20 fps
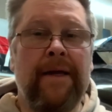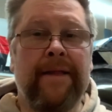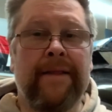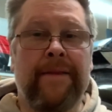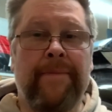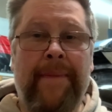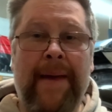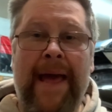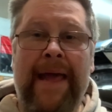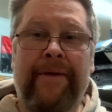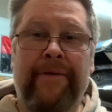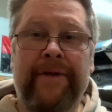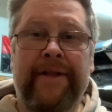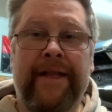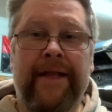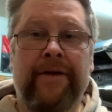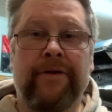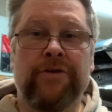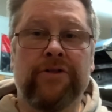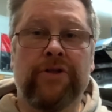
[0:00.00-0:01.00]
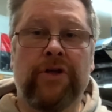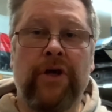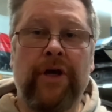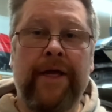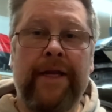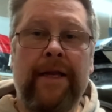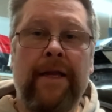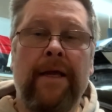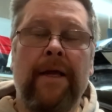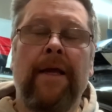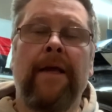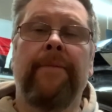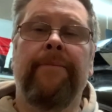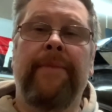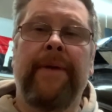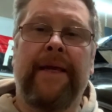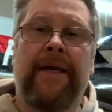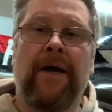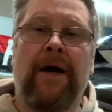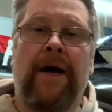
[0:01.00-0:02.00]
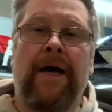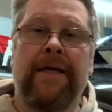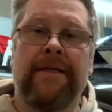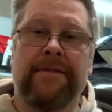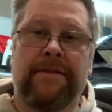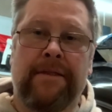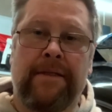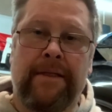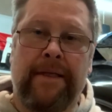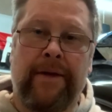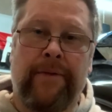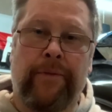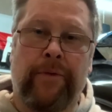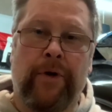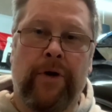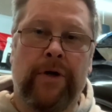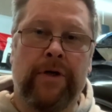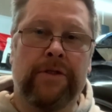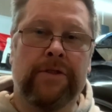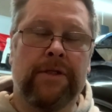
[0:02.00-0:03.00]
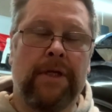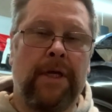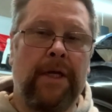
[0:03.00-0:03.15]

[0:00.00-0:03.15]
The battery tender is good because it works.